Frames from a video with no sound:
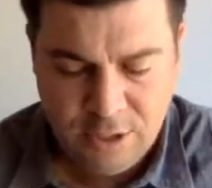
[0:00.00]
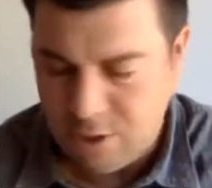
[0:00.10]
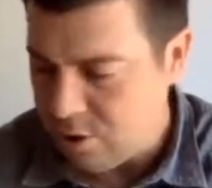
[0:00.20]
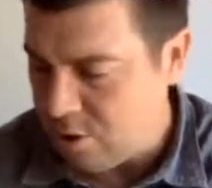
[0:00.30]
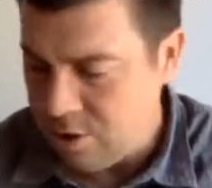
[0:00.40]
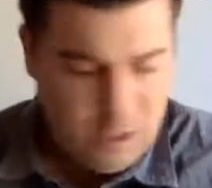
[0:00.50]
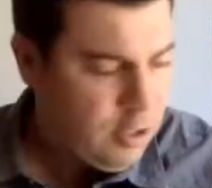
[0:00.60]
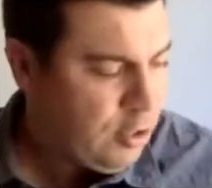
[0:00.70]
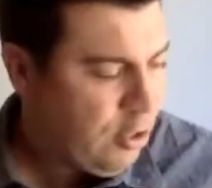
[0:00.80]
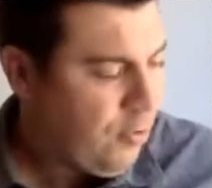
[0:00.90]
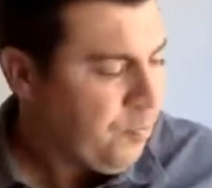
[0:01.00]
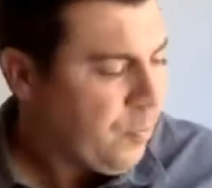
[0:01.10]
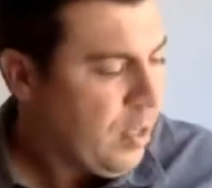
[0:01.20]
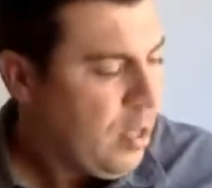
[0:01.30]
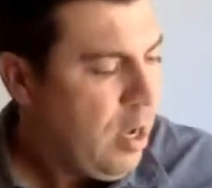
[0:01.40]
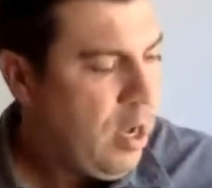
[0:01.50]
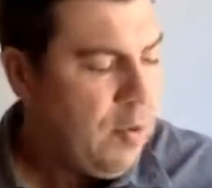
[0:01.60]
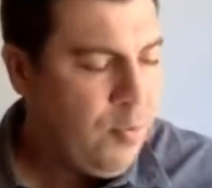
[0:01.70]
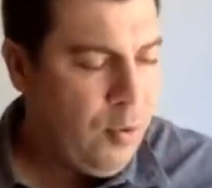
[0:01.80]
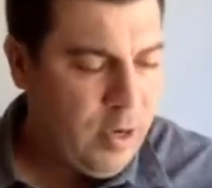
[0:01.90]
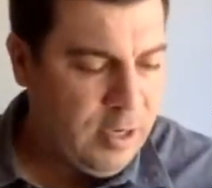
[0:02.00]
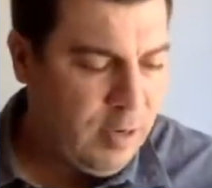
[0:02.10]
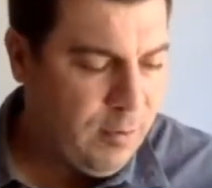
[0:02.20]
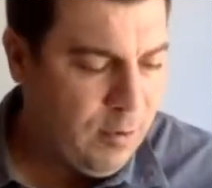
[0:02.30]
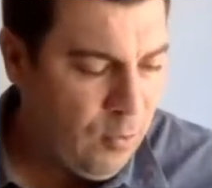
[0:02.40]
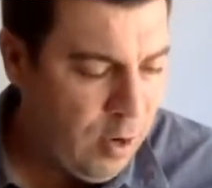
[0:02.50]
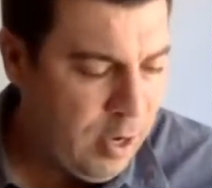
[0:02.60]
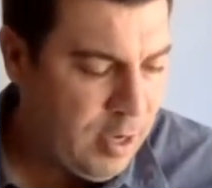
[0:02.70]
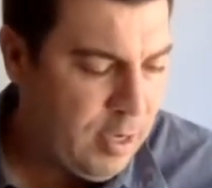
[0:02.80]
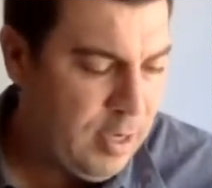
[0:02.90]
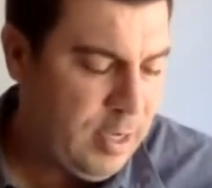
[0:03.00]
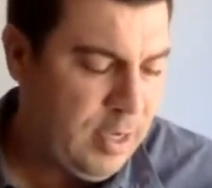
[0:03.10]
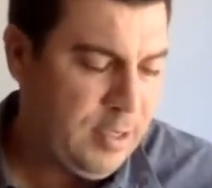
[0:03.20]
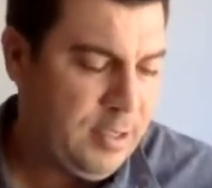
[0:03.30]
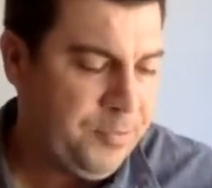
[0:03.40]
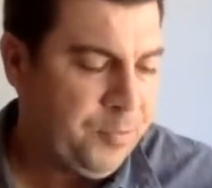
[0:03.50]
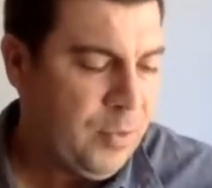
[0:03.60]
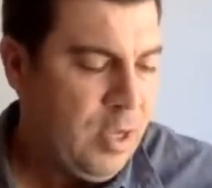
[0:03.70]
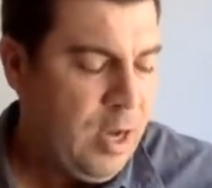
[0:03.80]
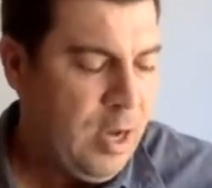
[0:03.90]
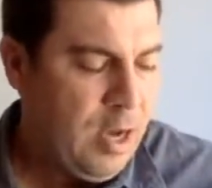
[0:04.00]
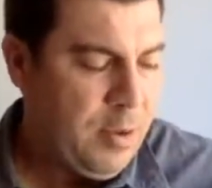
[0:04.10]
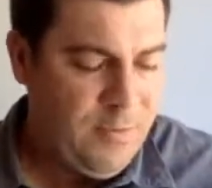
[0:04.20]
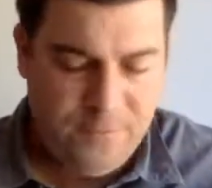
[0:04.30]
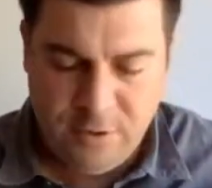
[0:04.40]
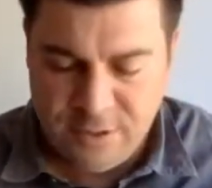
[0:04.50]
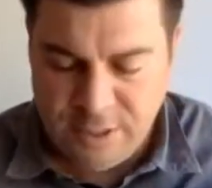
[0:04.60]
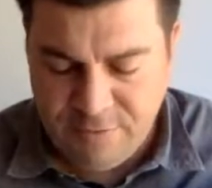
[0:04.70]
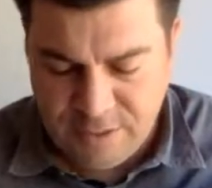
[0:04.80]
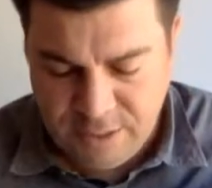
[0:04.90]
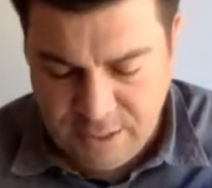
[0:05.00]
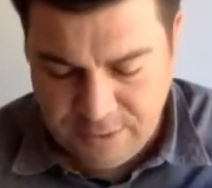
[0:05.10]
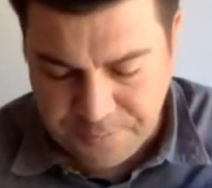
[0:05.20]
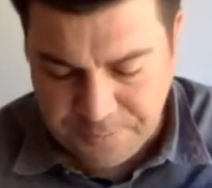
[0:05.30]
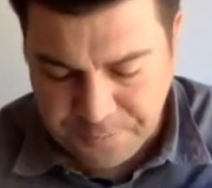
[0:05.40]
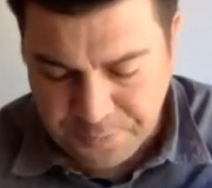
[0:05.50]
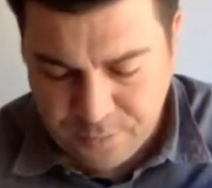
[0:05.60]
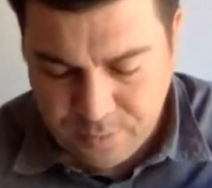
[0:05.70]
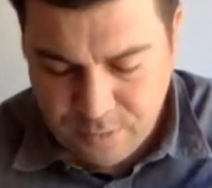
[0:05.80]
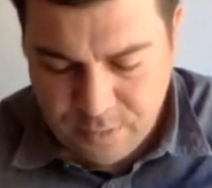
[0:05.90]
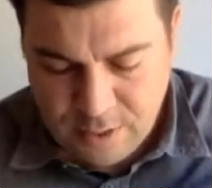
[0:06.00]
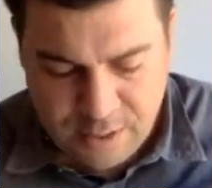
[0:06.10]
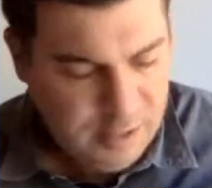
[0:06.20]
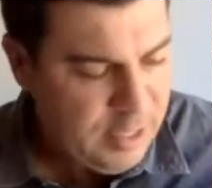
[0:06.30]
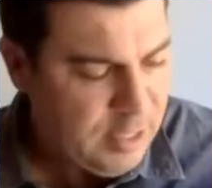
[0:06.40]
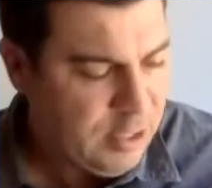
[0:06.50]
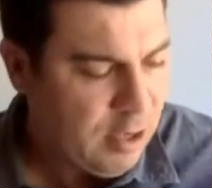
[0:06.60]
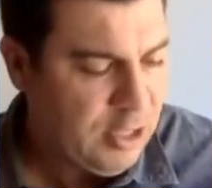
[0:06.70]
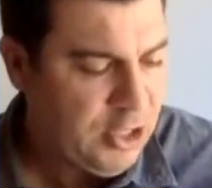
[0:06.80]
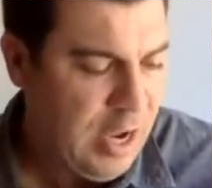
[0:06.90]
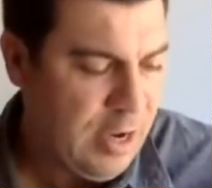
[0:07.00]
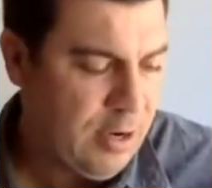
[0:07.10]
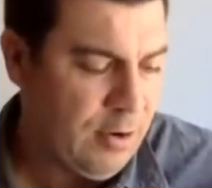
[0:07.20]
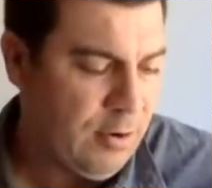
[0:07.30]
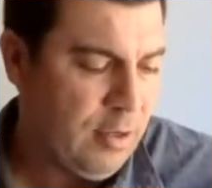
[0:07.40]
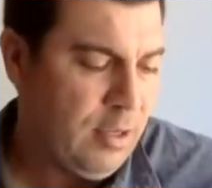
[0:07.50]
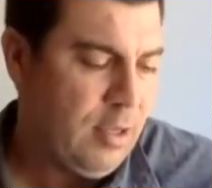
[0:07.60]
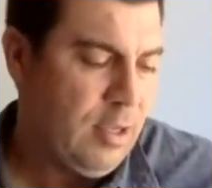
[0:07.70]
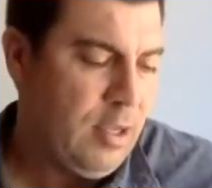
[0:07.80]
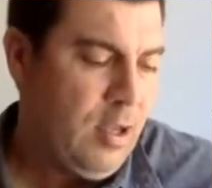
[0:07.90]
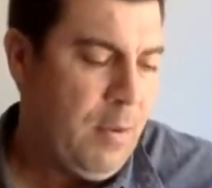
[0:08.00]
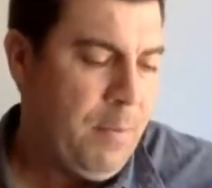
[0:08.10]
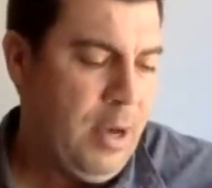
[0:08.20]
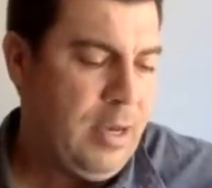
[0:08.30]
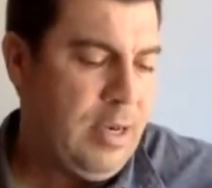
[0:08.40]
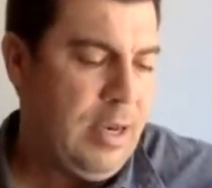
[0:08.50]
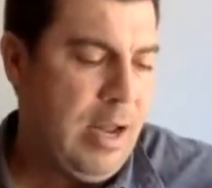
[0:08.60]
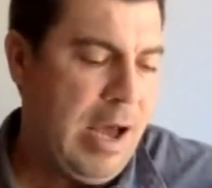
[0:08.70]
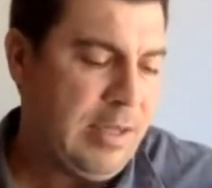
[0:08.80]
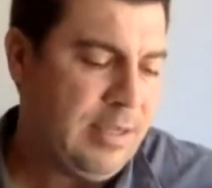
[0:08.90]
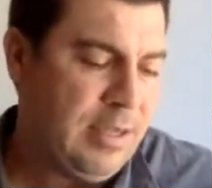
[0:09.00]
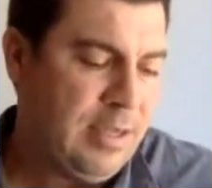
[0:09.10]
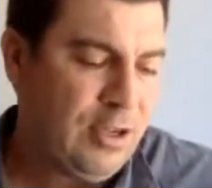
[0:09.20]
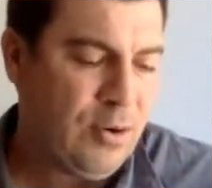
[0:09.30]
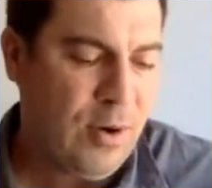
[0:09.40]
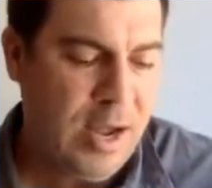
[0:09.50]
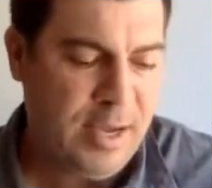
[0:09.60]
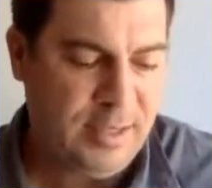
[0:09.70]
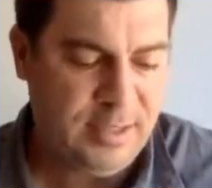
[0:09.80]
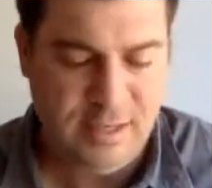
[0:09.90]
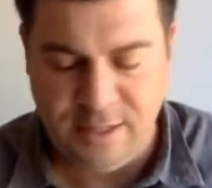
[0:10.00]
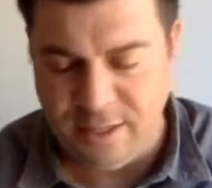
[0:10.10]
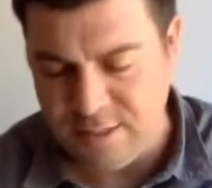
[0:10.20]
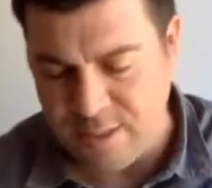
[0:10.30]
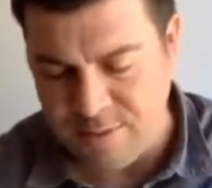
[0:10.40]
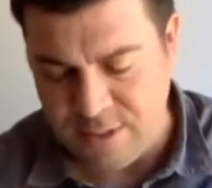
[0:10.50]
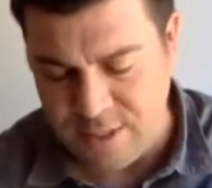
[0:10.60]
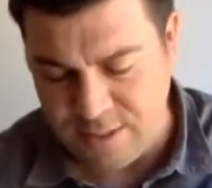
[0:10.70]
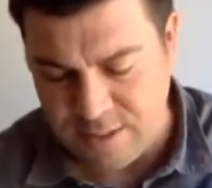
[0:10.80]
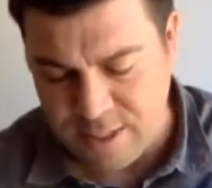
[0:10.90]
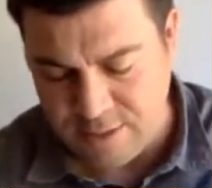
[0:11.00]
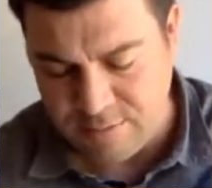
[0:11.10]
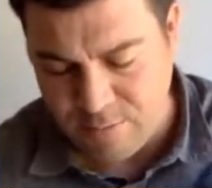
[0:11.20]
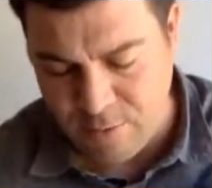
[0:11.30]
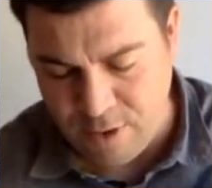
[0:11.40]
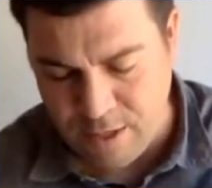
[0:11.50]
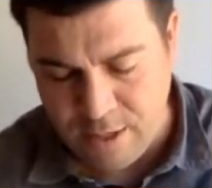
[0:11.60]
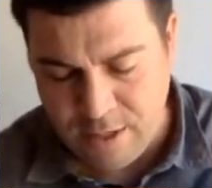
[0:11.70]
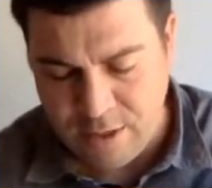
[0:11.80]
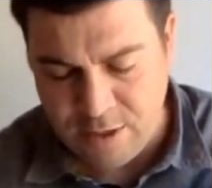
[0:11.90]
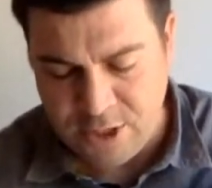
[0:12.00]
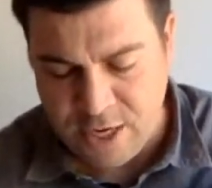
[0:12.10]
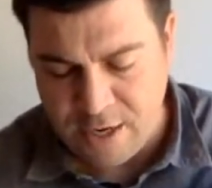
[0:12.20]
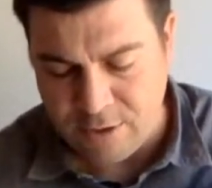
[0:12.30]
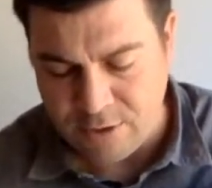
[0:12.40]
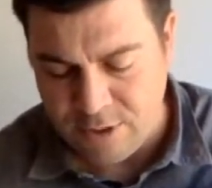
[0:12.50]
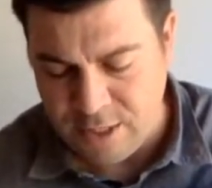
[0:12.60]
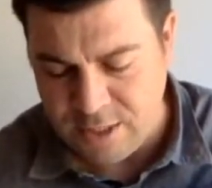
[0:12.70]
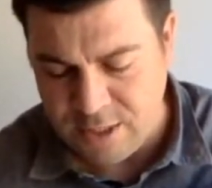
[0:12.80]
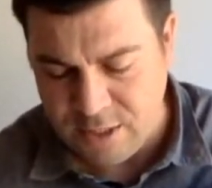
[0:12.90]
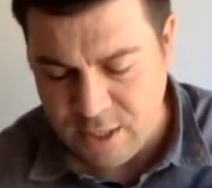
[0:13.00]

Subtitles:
the church here. So point number one is in verse 17, these are a shadow, but not Christ, the substance. That's the point. They're a shadow. So these